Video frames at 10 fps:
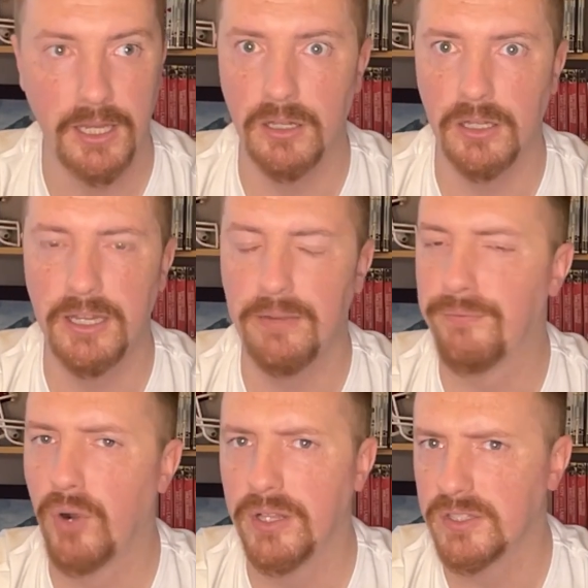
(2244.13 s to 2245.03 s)
an
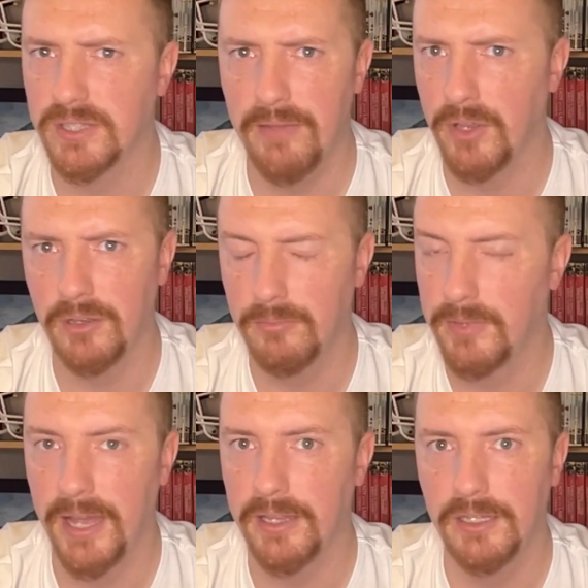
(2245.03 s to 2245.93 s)
elite front seven
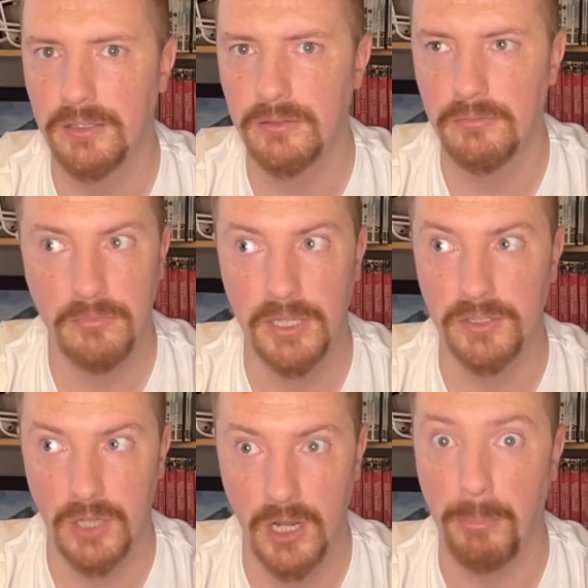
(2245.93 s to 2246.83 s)
that
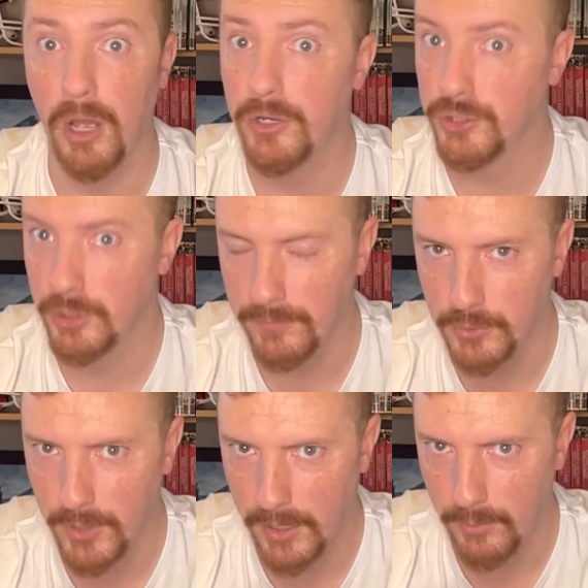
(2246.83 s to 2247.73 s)
is going to punish you if
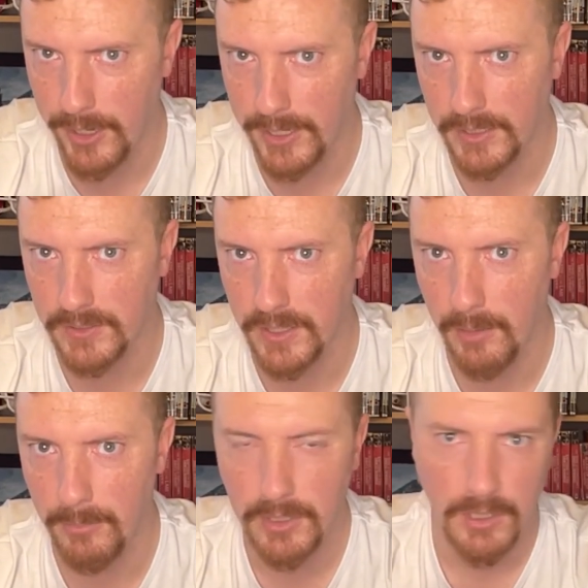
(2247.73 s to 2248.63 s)
you try to run against
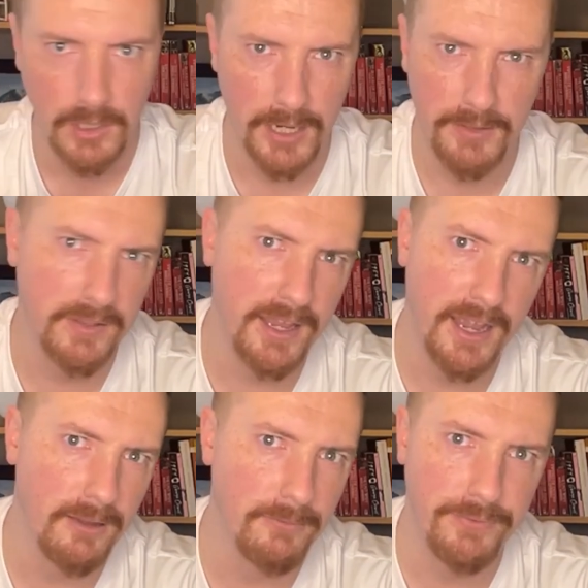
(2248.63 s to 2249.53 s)
them. And then they
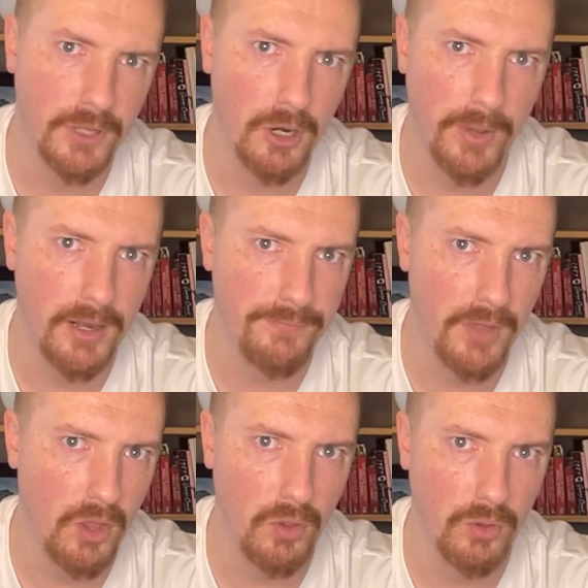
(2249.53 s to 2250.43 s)
have,
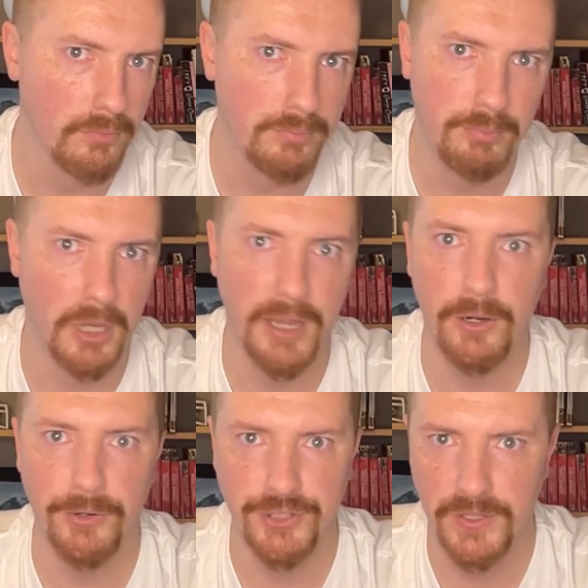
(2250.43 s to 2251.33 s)
NFL
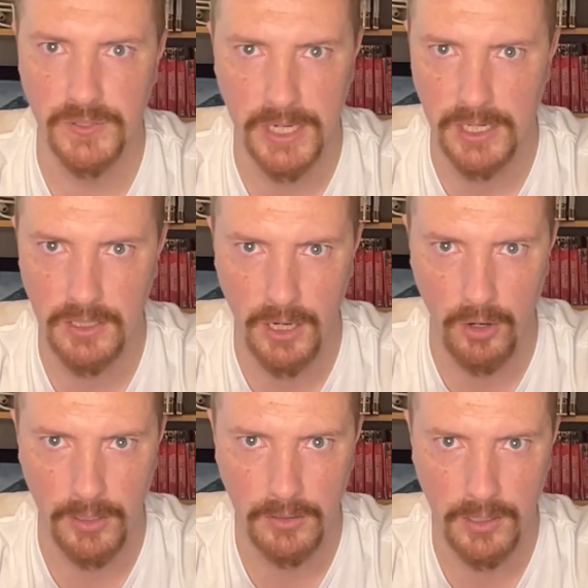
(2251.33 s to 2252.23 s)
players in the
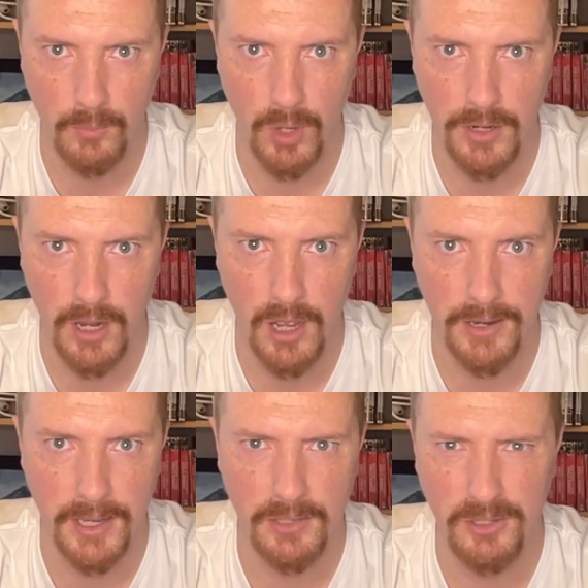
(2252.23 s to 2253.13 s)
secondary and
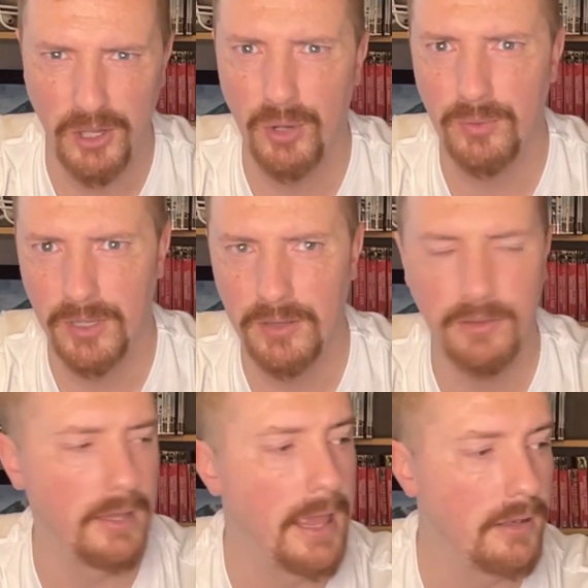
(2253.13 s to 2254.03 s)
whatnot. And,
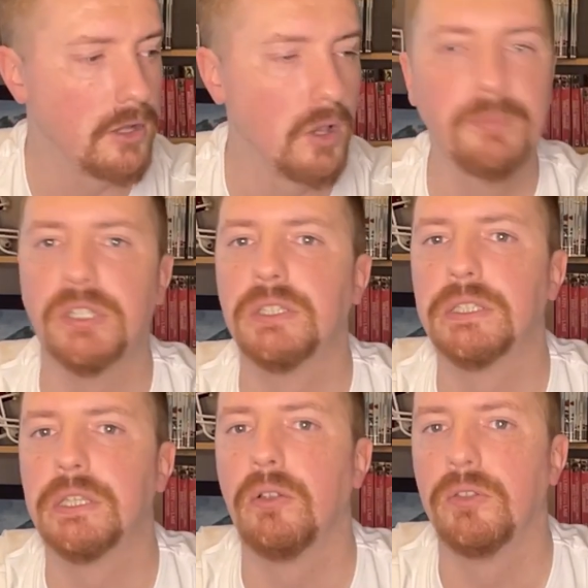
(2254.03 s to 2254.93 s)
Clemson
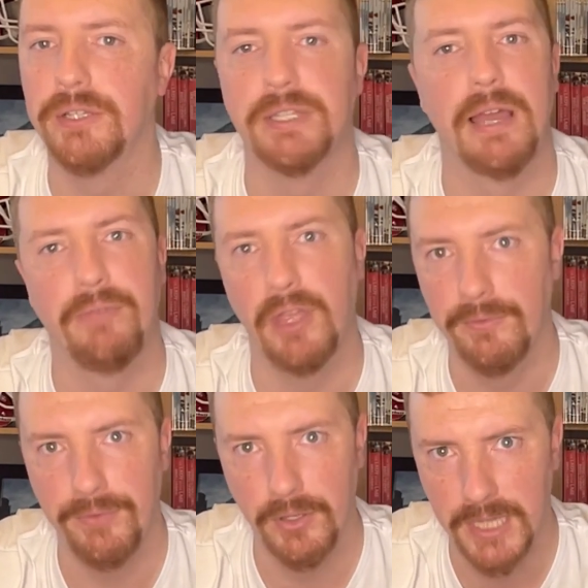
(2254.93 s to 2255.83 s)
still does have
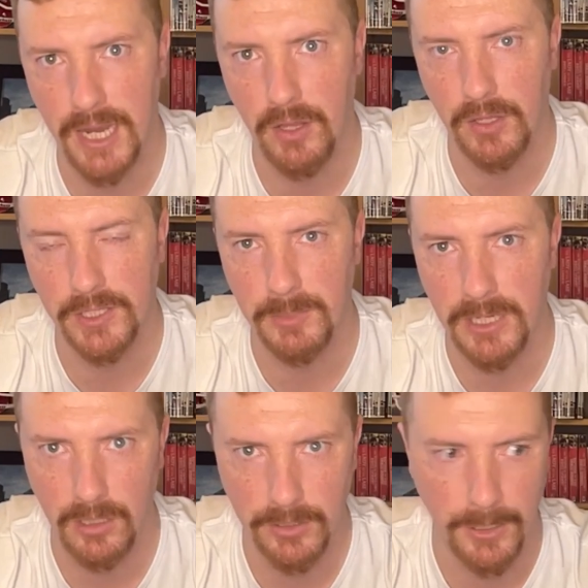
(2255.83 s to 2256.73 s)
NFL talent, let's
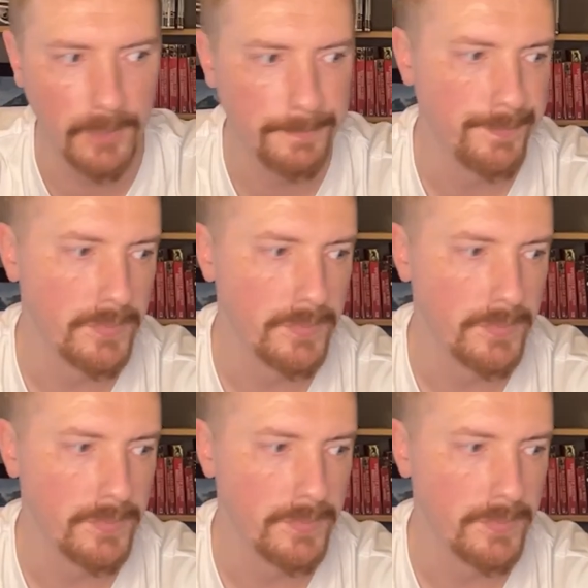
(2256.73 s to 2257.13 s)
be clear.